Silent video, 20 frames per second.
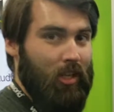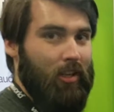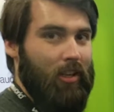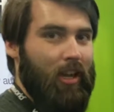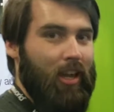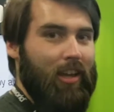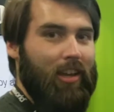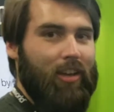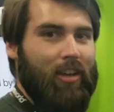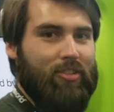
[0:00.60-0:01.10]

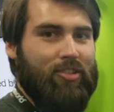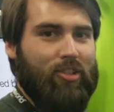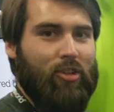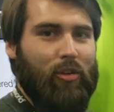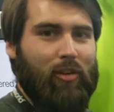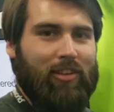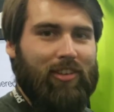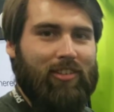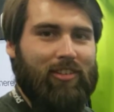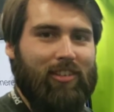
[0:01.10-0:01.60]
Hey, how's it
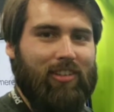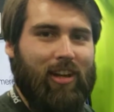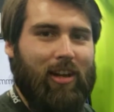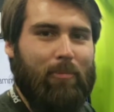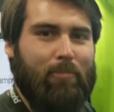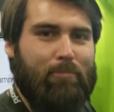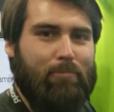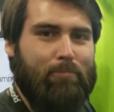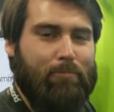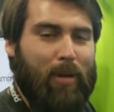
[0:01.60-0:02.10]
going?
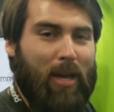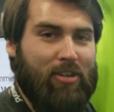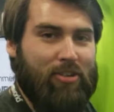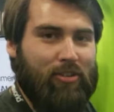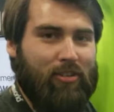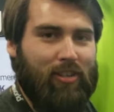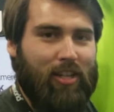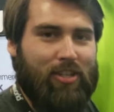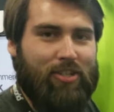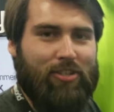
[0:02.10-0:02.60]
I'm
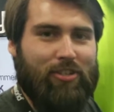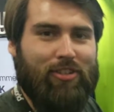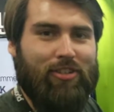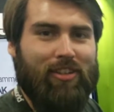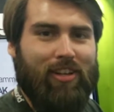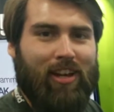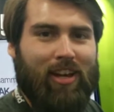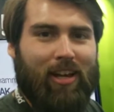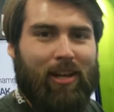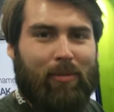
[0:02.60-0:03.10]
Patrick Ledgerd.
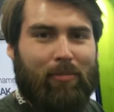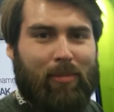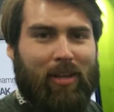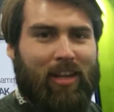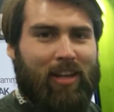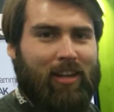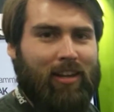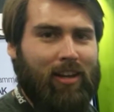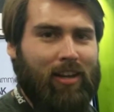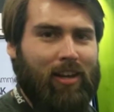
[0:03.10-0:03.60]
I'm
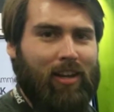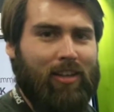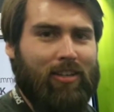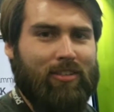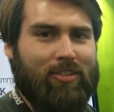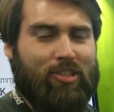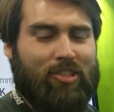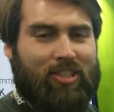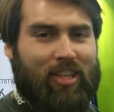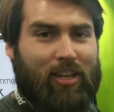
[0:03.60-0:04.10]

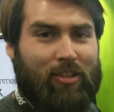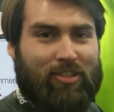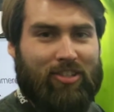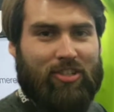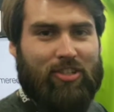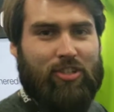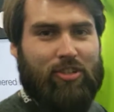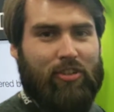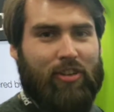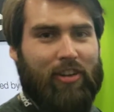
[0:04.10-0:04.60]
a sales
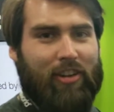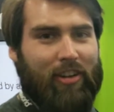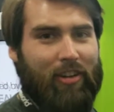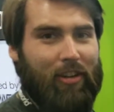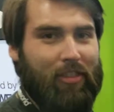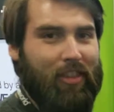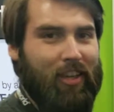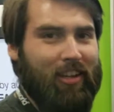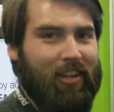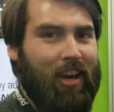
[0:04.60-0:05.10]
engineer here
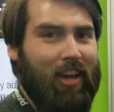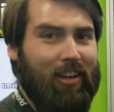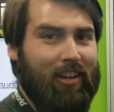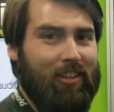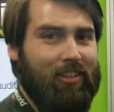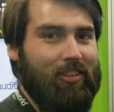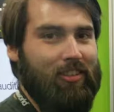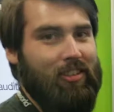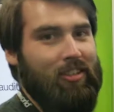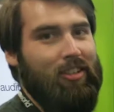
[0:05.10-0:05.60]
at
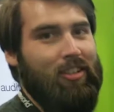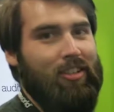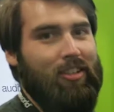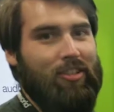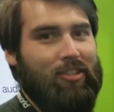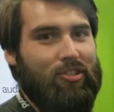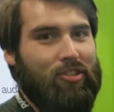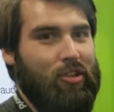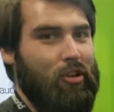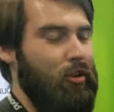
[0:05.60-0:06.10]
Thycotic.
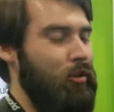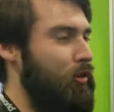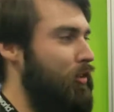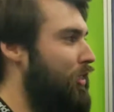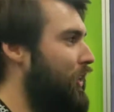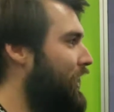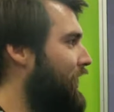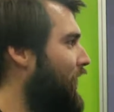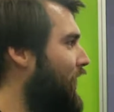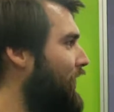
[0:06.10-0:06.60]
So
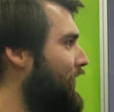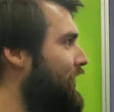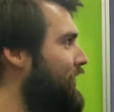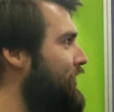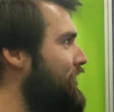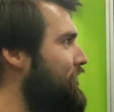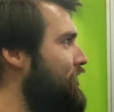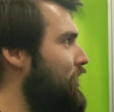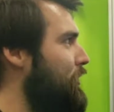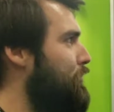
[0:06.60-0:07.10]
Thycotic
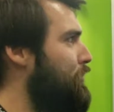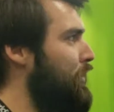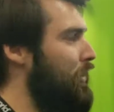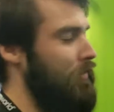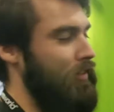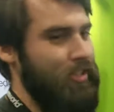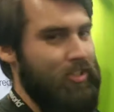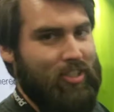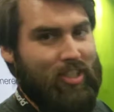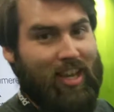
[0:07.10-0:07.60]
is a
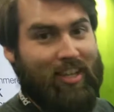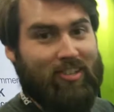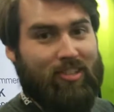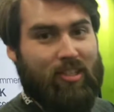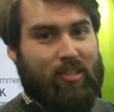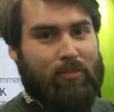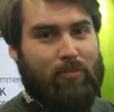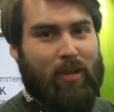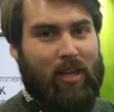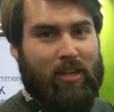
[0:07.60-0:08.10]
privileged
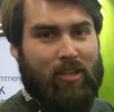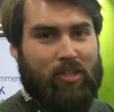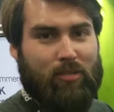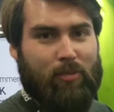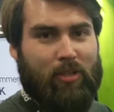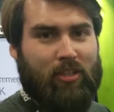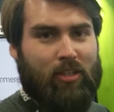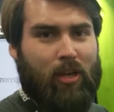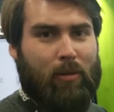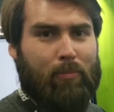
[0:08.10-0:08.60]
access
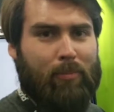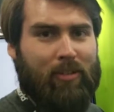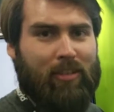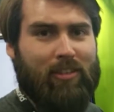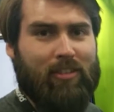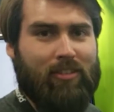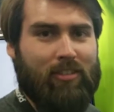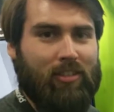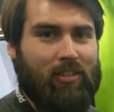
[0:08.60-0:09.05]
management company.